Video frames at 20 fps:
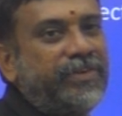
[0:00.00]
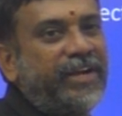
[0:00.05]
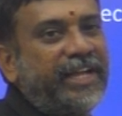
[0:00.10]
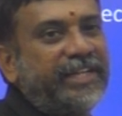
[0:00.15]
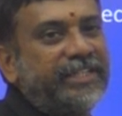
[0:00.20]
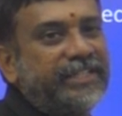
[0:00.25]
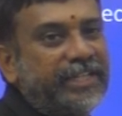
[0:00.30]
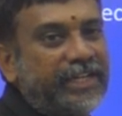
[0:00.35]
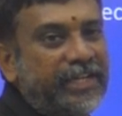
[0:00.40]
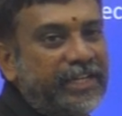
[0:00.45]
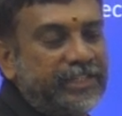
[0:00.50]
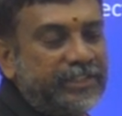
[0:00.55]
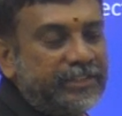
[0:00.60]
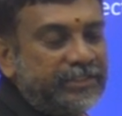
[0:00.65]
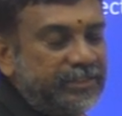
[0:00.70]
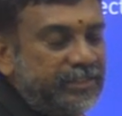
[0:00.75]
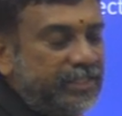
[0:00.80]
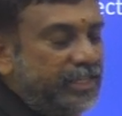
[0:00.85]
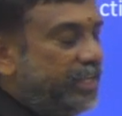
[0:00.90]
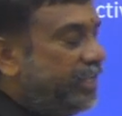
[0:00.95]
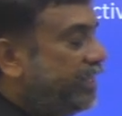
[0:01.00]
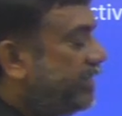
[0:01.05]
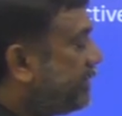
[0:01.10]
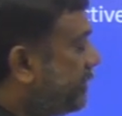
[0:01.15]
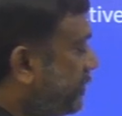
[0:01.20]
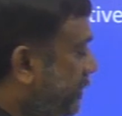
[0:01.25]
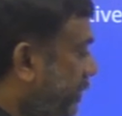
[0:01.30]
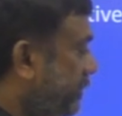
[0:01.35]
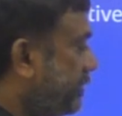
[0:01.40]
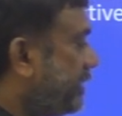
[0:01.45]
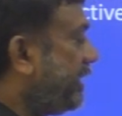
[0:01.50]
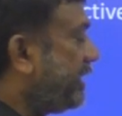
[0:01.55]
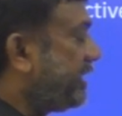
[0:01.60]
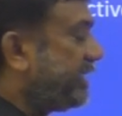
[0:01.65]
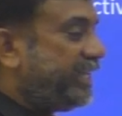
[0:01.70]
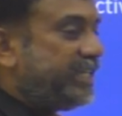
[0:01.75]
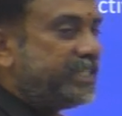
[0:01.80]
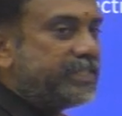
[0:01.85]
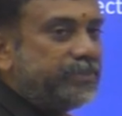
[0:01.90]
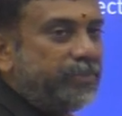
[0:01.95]
white color. So
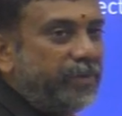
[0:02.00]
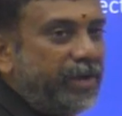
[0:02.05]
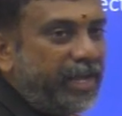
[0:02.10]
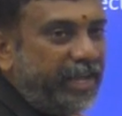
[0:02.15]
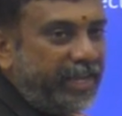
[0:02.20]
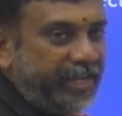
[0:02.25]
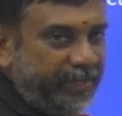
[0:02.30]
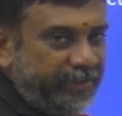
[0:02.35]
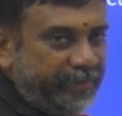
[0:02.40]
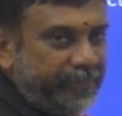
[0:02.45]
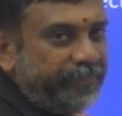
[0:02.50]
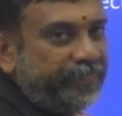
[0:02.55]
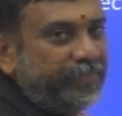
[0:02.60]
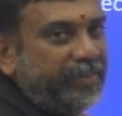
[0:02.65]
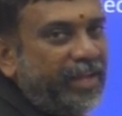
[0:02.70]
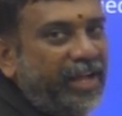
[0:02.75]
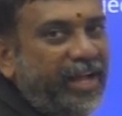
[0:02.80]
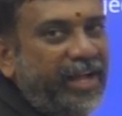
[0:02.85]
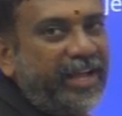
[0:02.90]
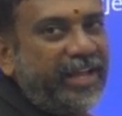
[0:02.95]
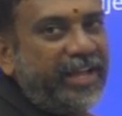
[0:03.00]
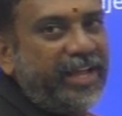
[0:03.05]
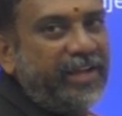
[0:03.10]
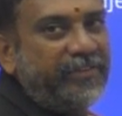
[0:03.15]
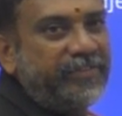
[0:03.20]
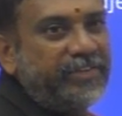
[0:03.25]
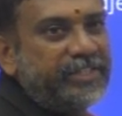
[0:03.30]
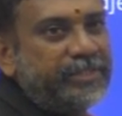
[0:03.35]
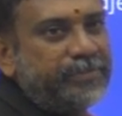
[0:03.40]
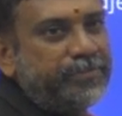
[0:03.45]
that is why I have a